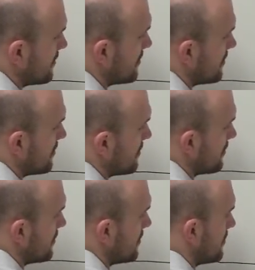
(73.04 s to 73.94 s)

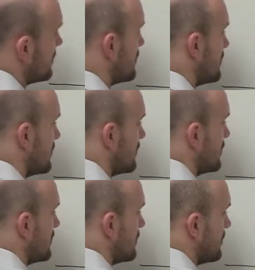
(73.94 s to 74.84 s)
No one is speaking in this clip.